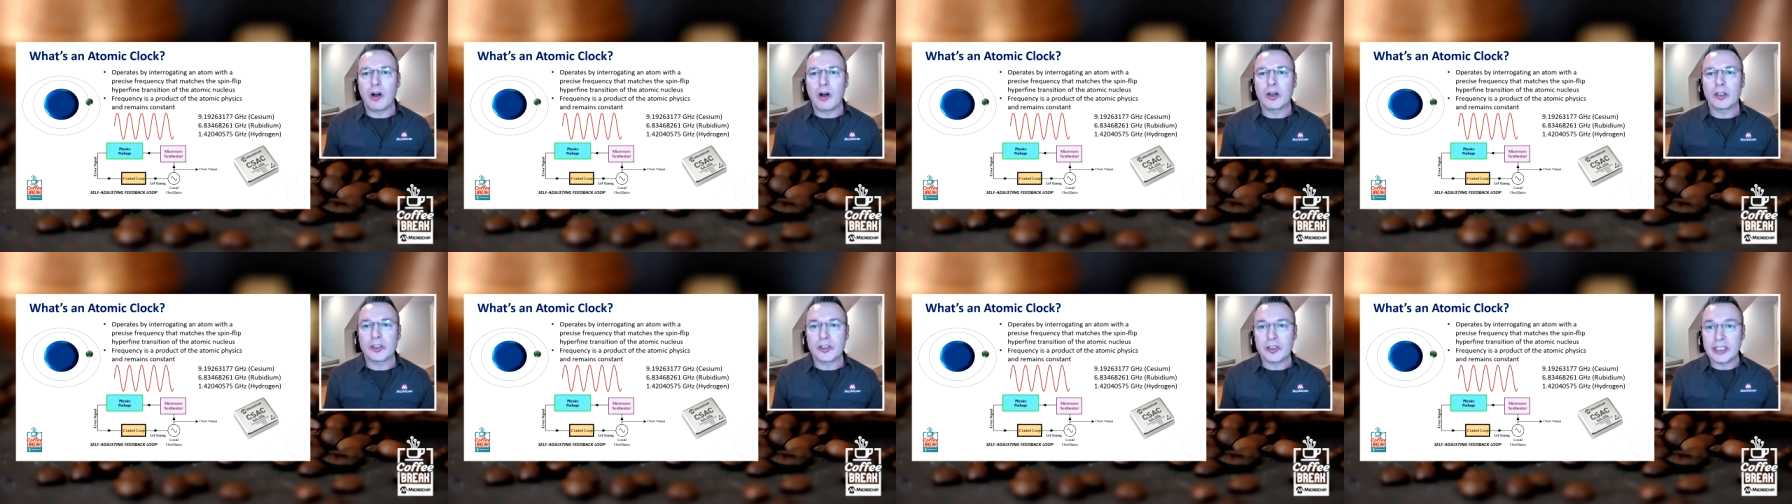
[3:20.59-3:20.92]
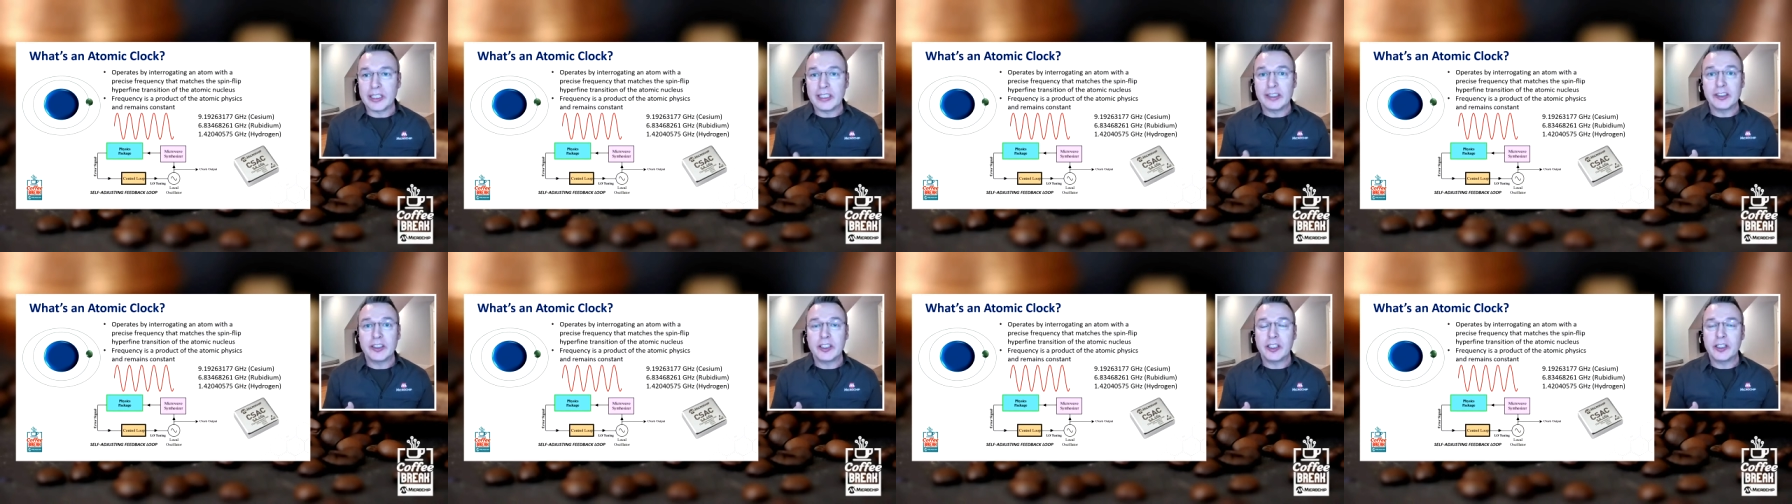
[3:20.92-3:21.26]

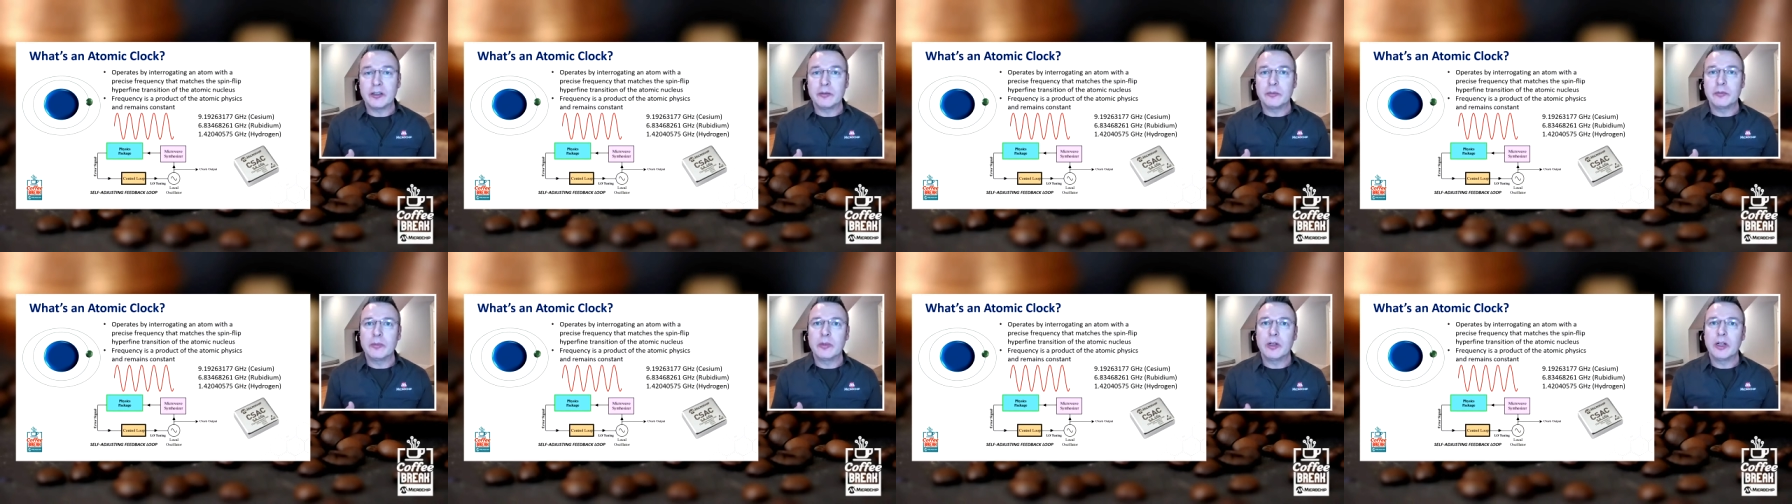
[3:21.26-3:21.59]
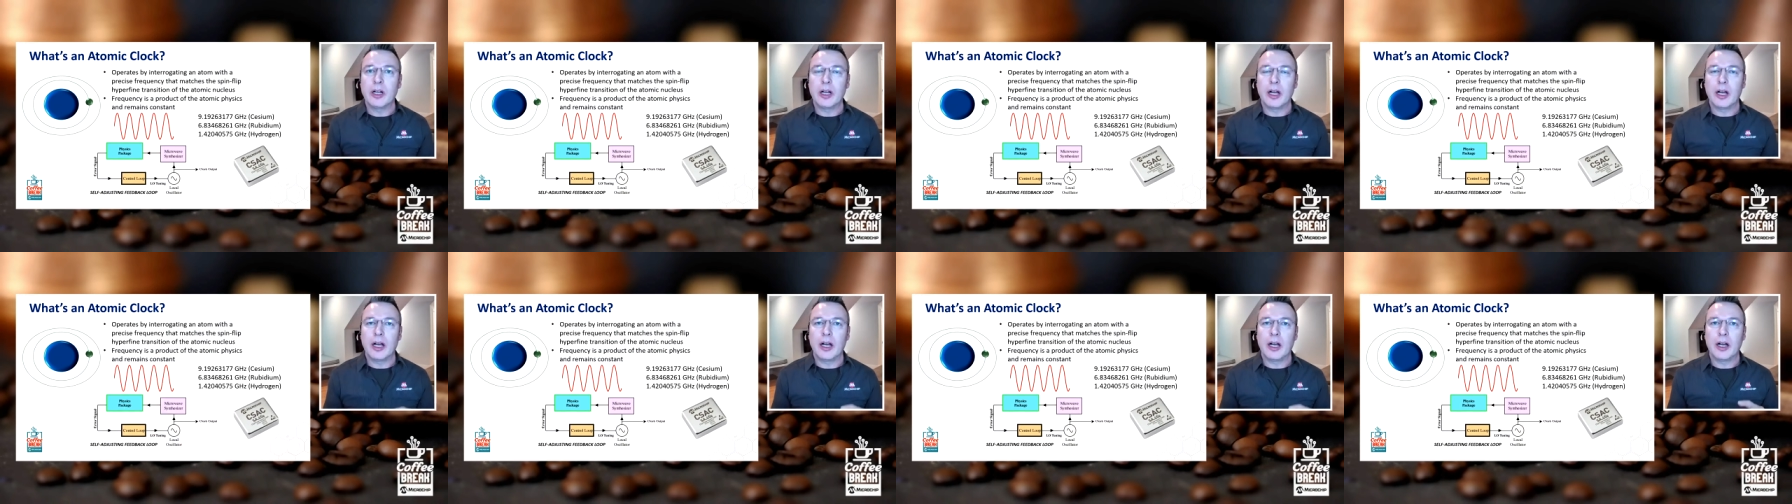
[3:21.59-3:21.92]
cesium,
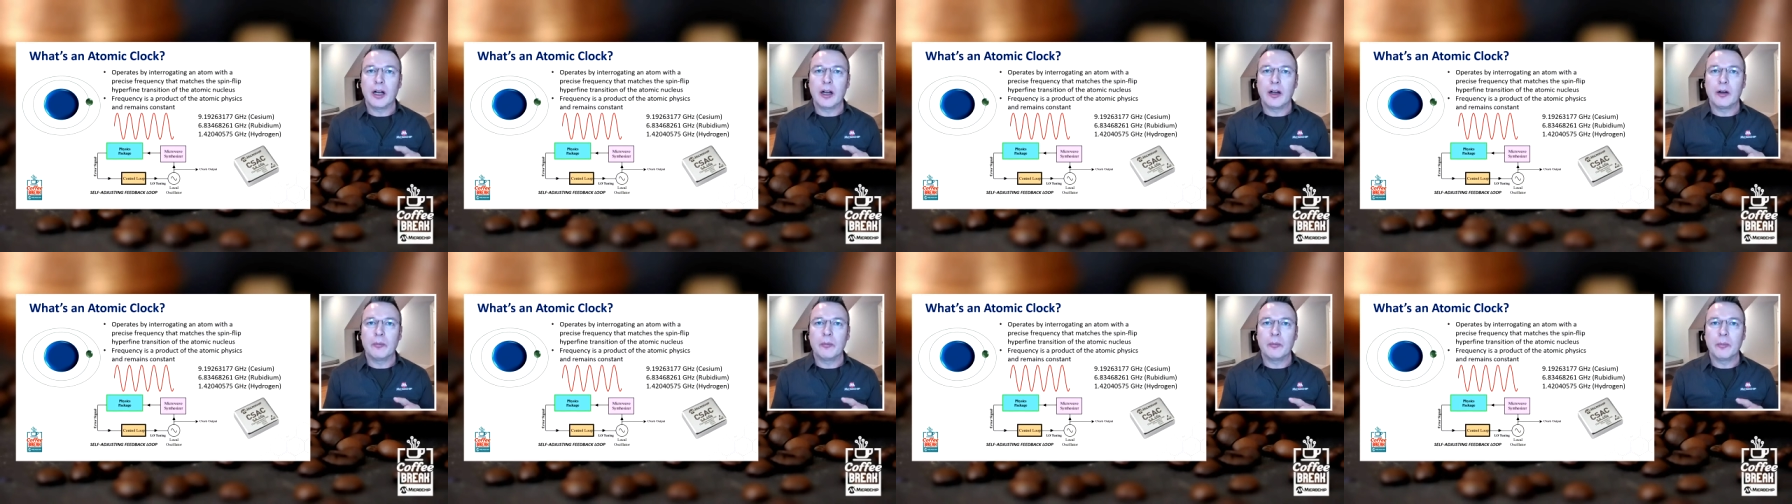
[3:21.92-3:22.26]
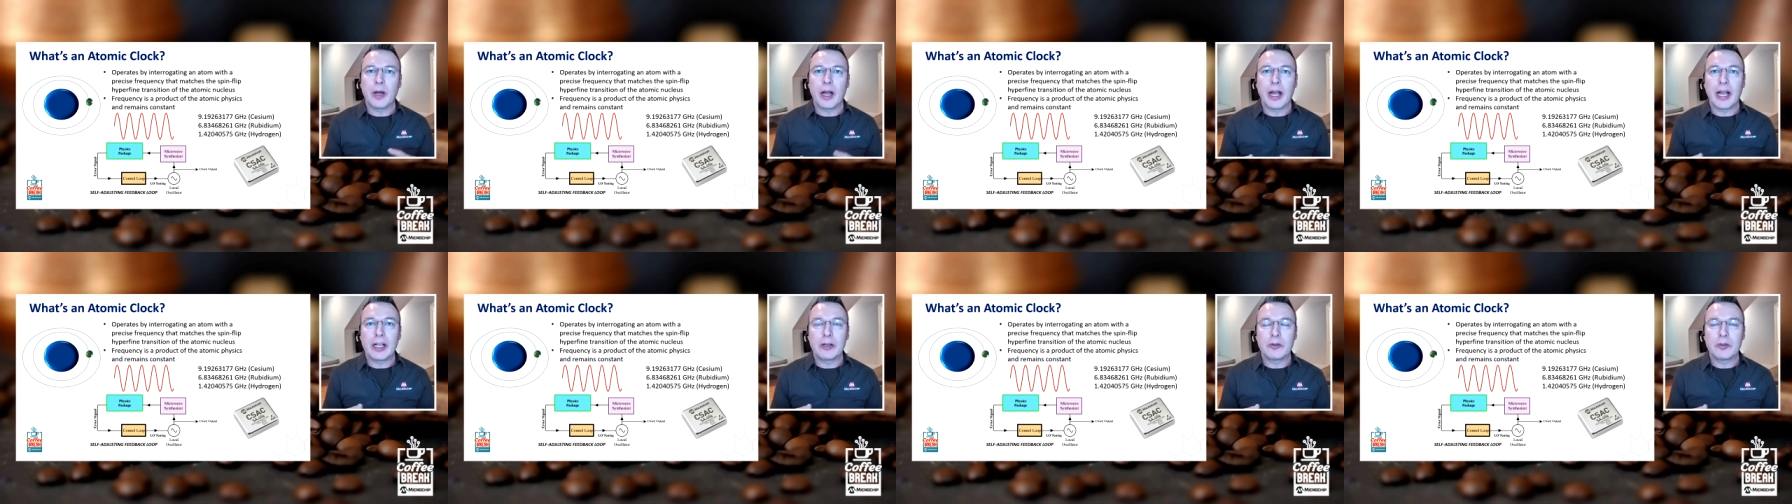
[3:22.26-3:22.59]
um,
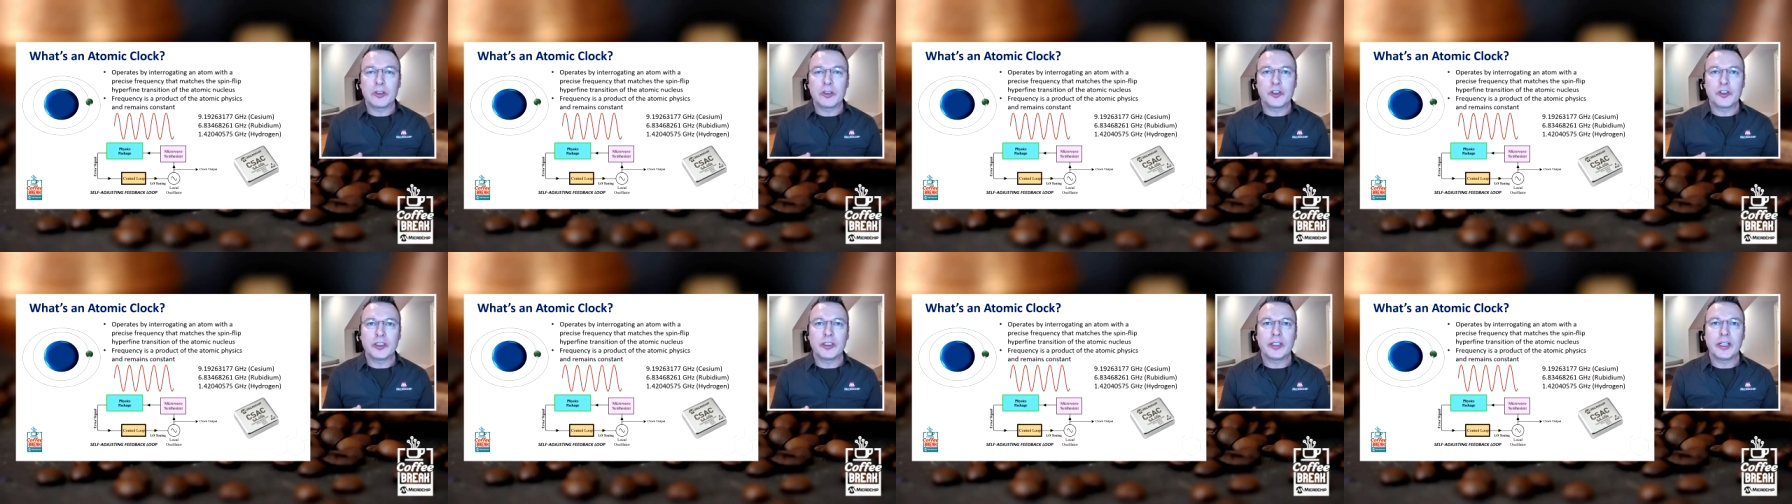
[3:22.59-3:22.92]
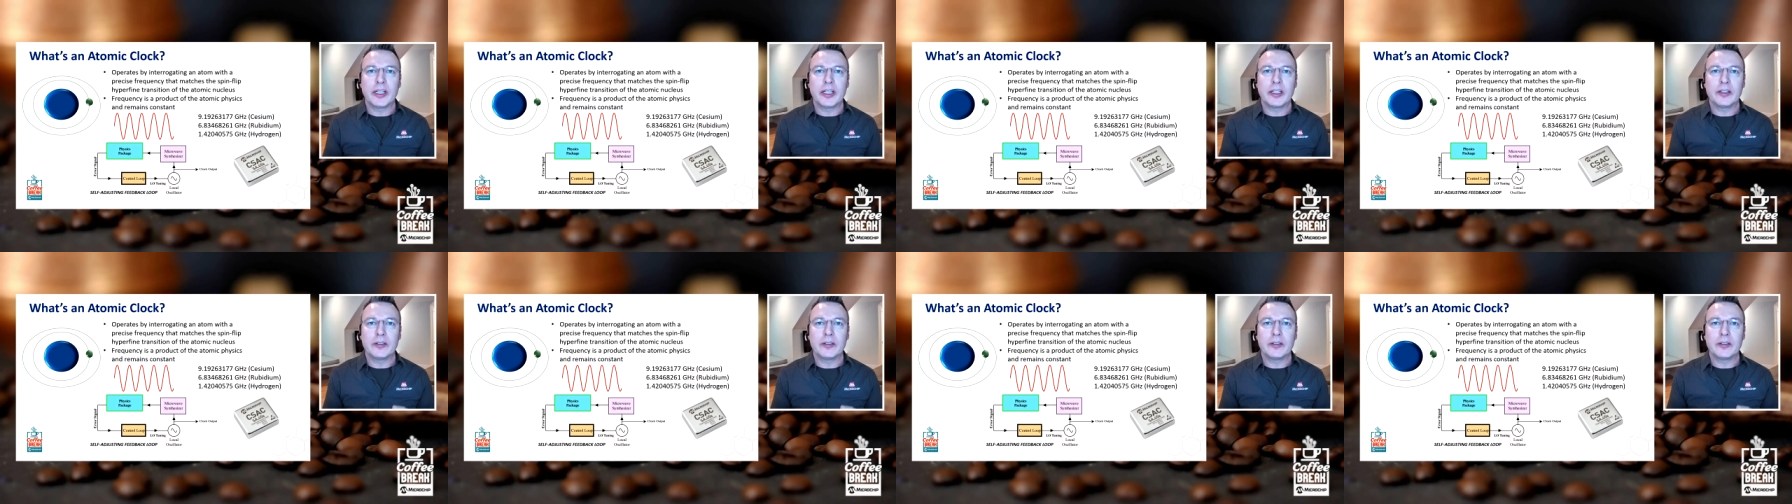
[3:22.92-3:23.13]
hydrogen, and